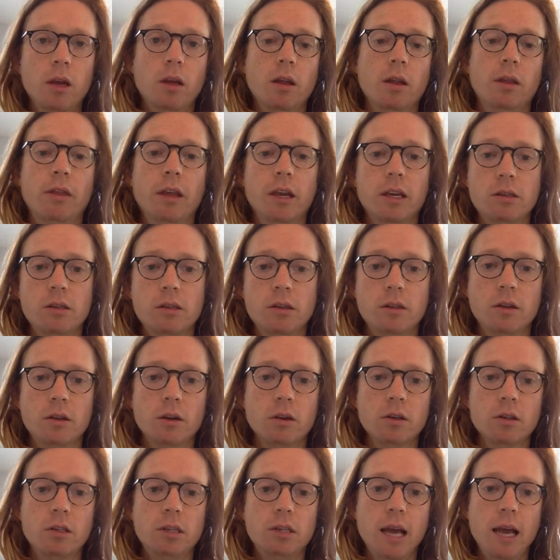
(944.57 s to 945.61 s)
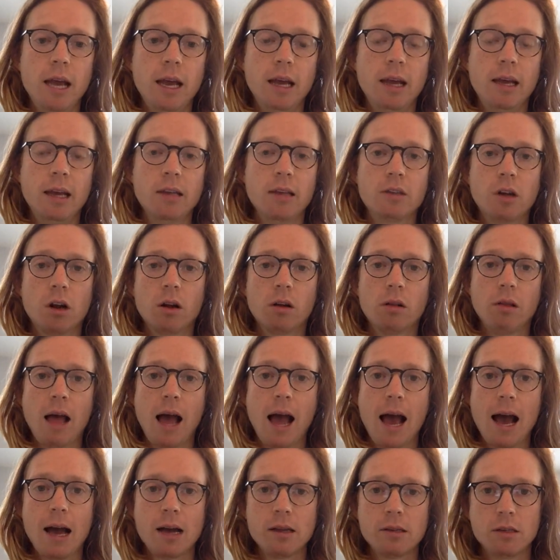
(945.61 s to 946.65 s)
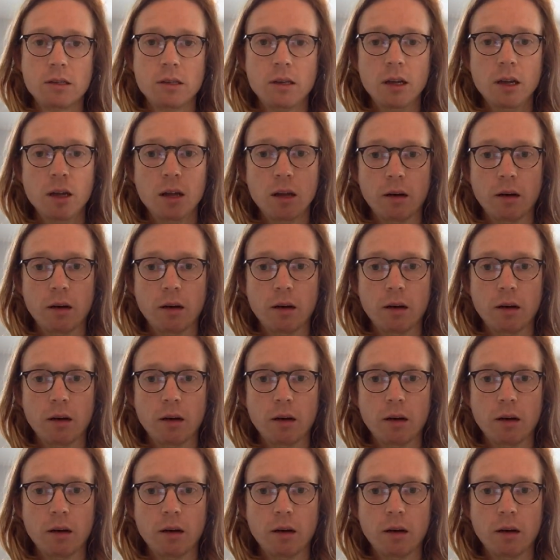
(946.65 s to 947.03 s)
This Thursday is our last